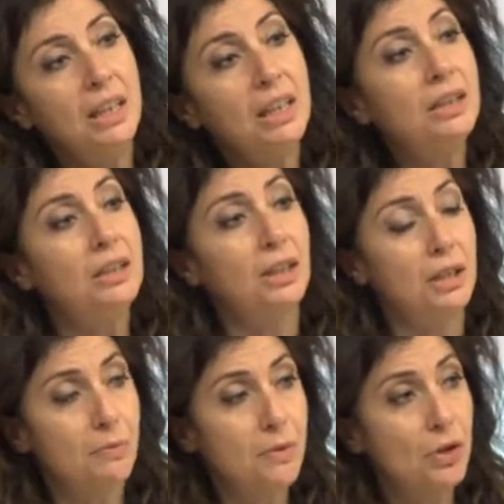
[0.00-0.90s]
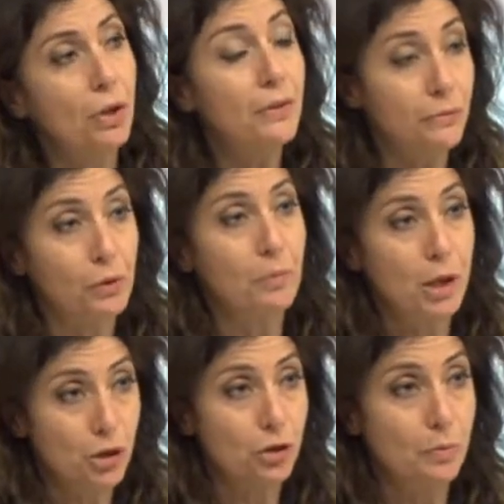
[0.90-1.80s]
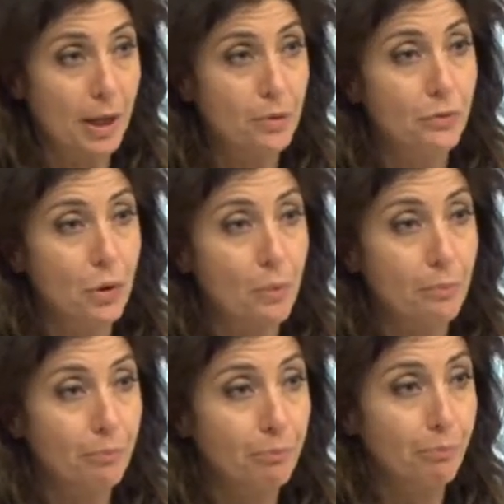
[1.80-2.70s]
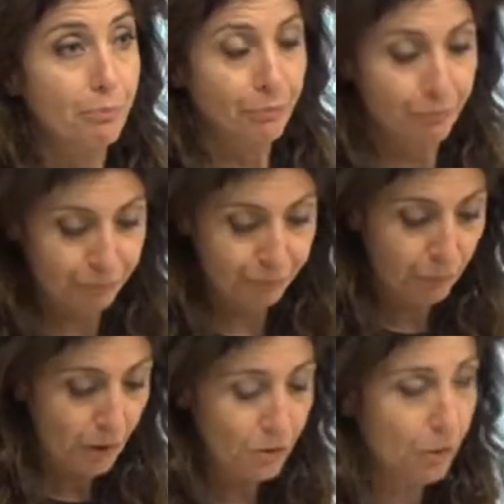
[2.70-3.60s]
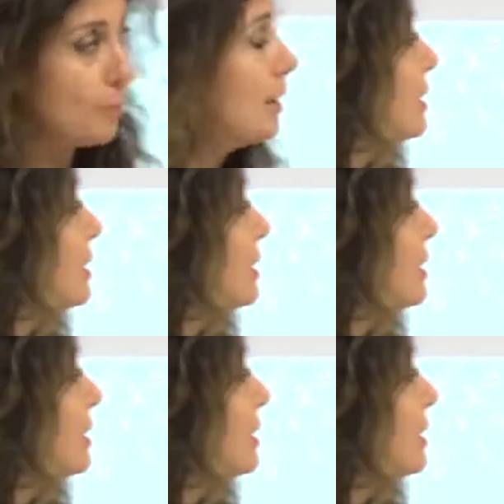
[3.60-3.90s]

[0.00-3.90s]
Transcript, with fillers: in terms of information backflow. So we